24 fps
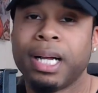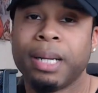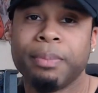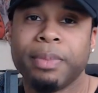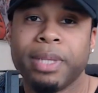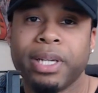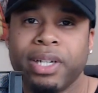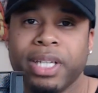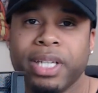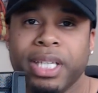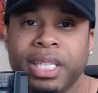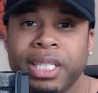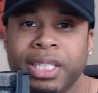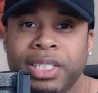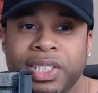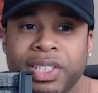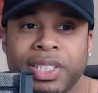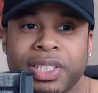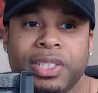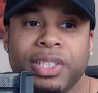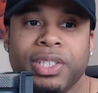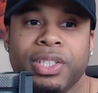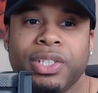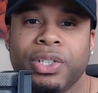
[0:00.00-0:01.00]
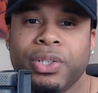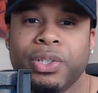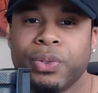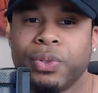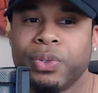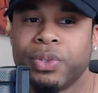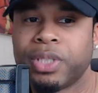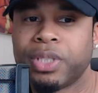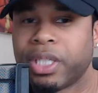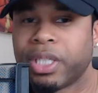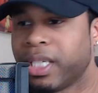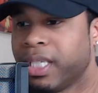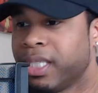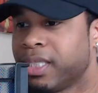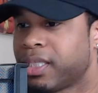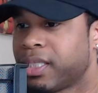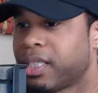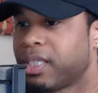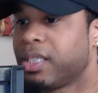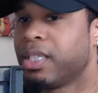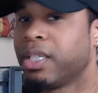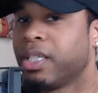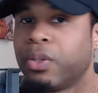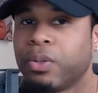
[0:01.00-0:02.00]
They're easy to use. There is
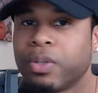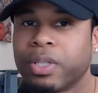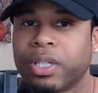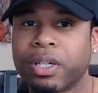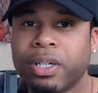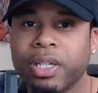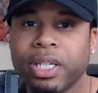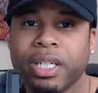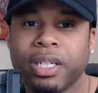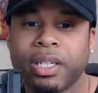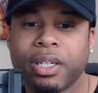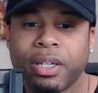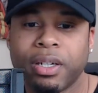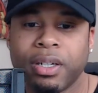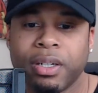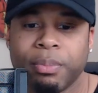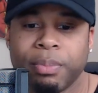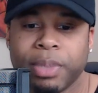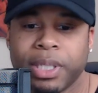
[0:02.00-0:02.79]
a little learning curve,